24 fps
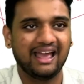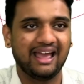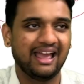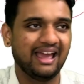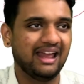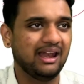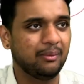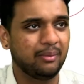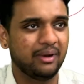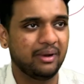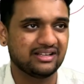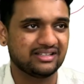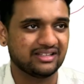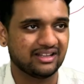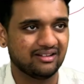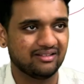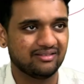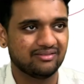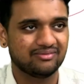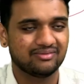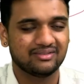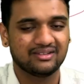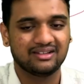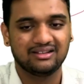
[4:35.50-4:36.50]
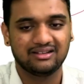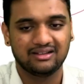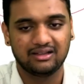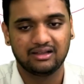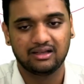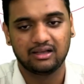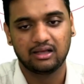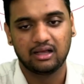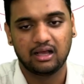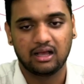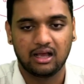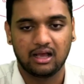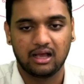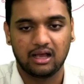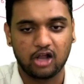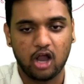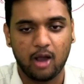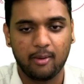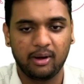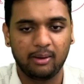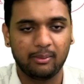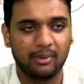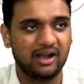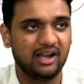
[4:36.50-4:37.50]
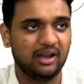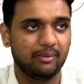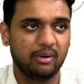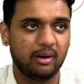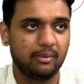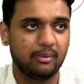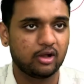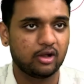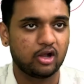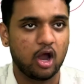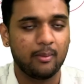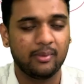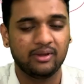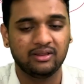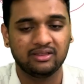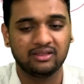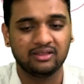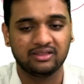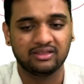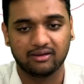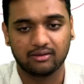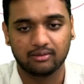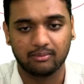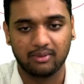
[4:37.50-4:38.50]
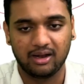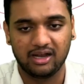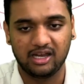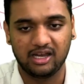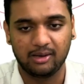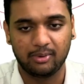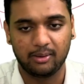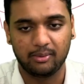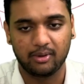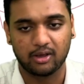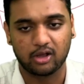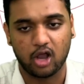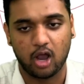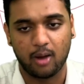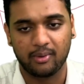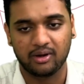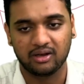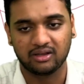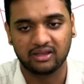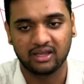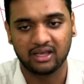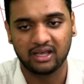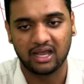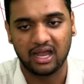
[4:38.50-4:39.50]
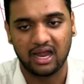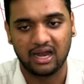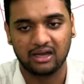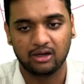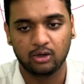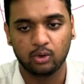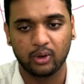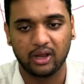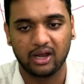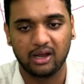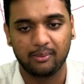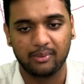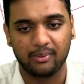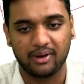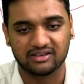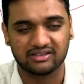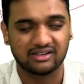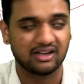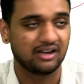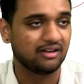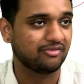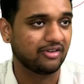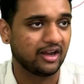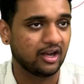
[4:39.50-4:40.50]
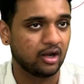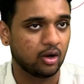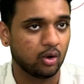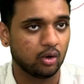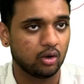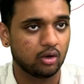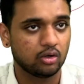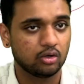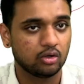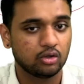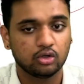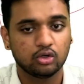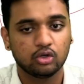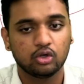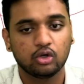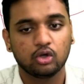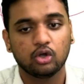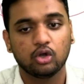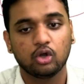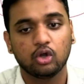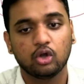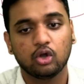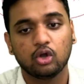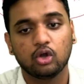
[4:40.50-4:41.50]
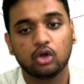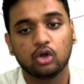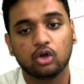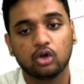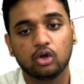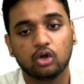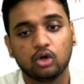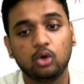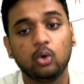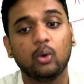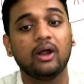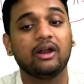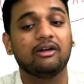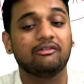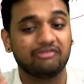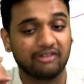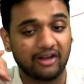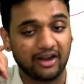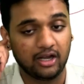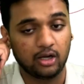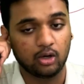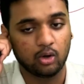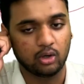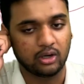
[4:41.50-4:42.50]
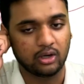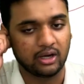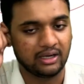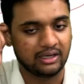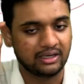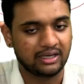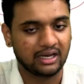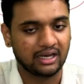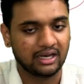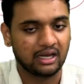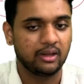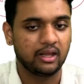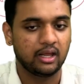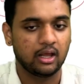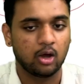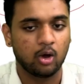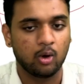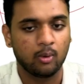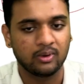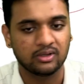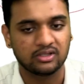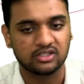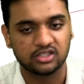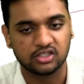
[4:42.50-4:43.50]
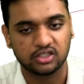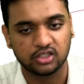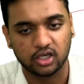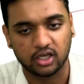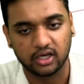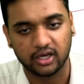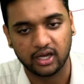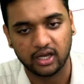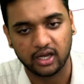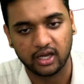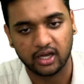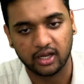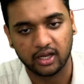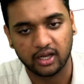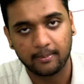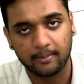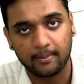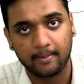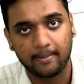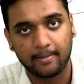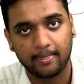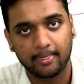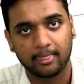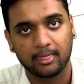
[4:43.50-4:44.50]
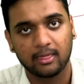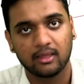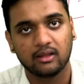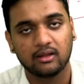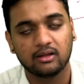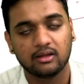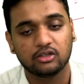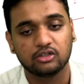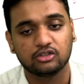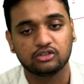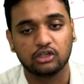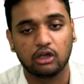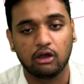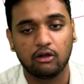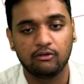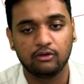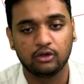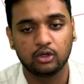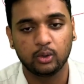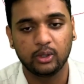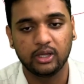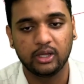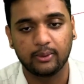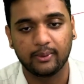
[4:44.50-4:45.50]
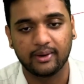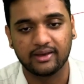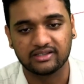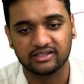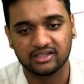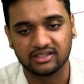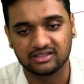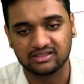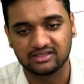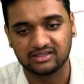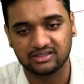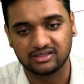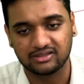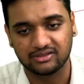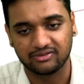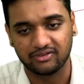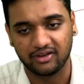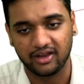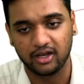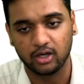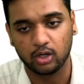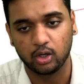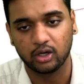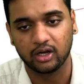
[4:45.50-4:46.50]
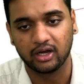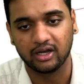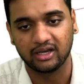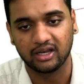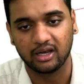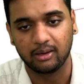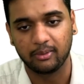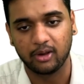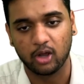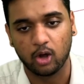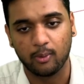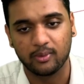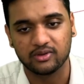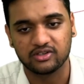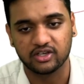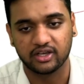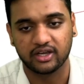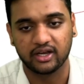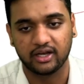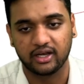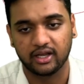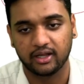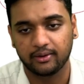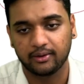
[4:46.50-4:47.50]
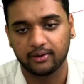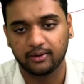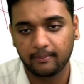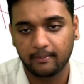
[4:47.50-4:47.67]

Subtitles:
Elimination. A common multiply by common thing. Multiply by common thing and do elimination and find out. Do and find out and tell me how much you are getting. Solve 2 equations. Find out and tell me how much you are getting.